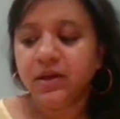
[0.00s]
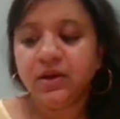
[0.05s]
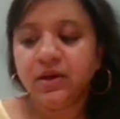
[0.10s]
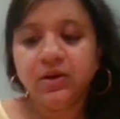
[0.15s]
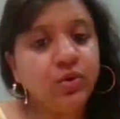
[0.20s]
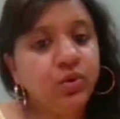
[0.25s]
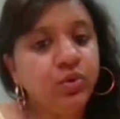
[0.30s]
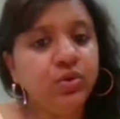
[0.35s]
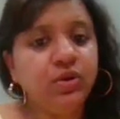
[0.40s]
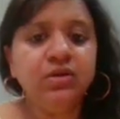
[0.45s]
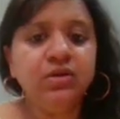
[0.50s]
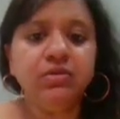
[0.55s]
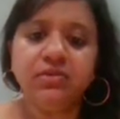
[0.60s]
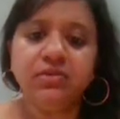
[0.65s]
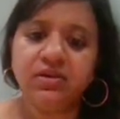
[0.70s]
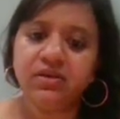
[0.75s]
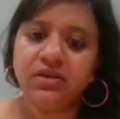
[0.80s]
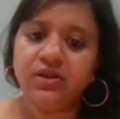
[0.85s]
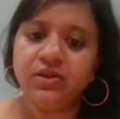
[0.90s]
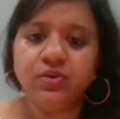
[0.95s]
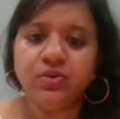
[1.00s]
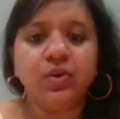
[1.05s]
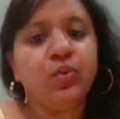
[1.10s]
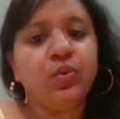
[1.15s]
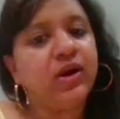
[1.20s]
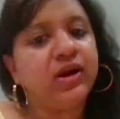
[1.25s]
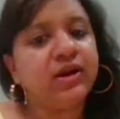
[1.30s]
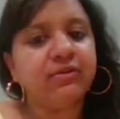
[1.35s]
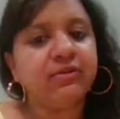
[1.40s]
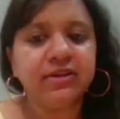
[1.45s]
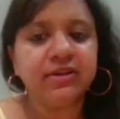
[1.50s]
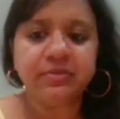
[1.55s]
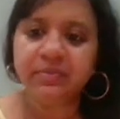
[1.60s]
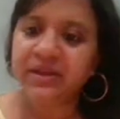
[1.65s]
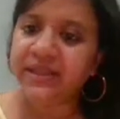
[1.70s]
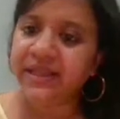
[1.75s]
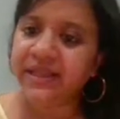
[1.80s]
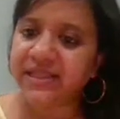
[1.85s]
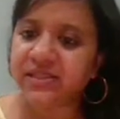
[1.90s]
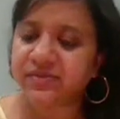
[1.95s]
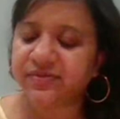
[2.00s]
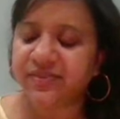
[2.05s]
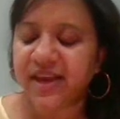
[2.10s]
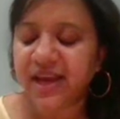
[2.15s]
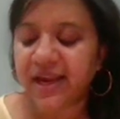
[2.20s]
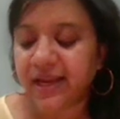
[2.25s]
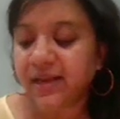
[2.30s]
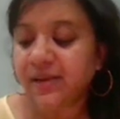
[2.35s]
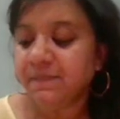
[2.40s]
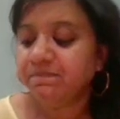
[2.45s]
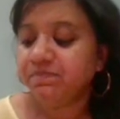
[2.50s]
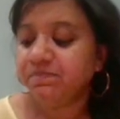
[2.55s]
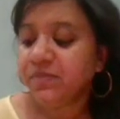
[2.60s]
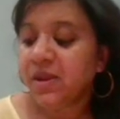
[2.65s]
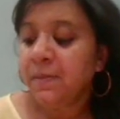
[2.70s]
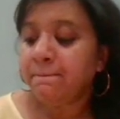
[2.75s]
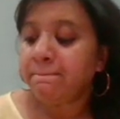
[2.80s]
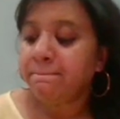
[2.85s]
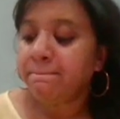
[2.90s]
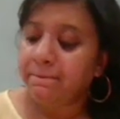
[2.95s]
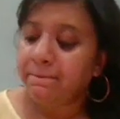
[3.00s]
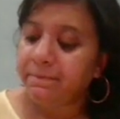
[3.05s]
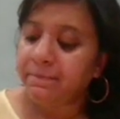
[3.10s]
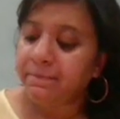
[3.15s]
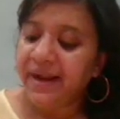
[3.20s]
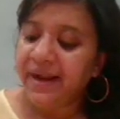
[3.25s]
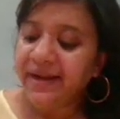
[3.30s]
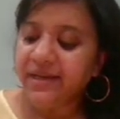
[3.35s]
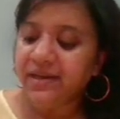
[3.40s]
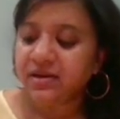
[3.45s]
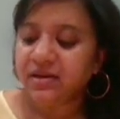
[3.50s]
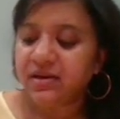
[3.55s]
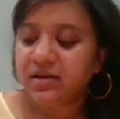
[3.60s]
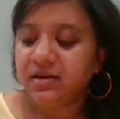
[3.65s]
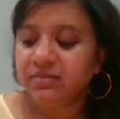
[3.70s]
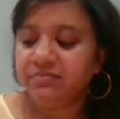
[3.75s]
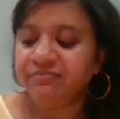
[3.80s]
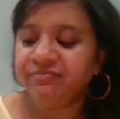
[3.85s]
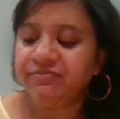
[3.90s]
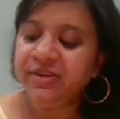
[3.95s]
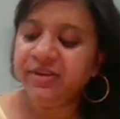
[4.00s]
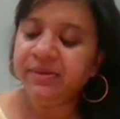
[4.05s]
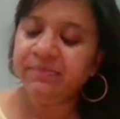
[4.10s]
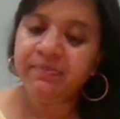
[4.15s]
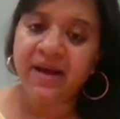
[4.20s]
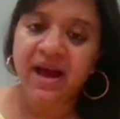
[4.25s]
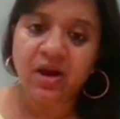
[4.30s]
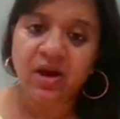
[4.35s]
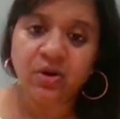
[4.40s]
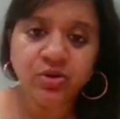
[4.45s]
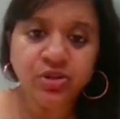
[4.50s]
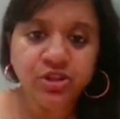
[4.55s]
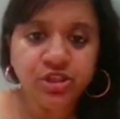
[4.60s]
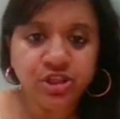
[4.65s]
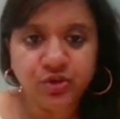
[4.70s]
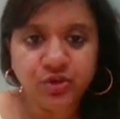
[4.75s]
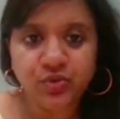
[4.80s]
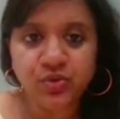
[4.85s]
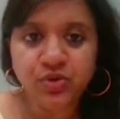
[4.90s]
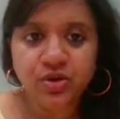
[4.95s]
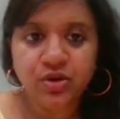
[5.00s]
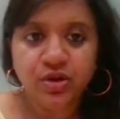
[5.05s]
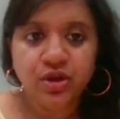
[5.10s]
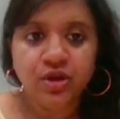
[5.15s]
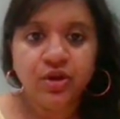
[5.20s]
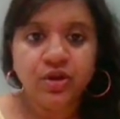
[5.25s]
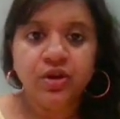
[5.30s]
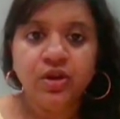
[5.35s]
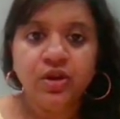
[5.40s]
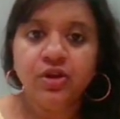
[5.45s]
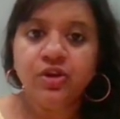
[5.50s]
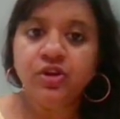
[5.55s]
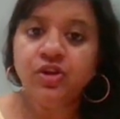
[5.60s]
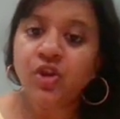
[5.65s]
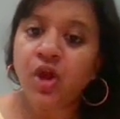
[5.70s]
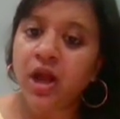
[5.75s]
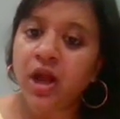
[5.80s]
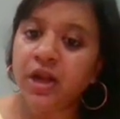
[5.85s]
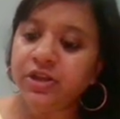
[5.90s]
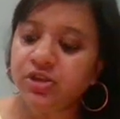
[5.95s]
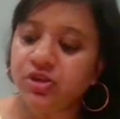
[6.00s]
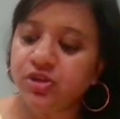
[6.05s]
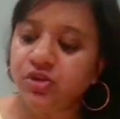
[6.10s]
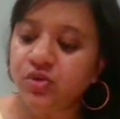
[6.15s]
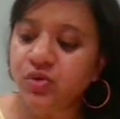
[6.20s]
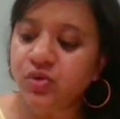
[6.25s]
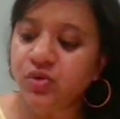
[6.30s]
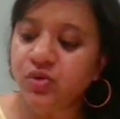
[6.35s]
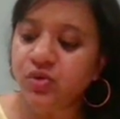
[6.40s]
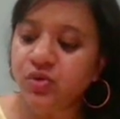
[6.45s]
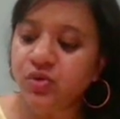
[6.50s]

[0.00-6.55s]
cool, you don't work with me, that's fine, but we bound you not to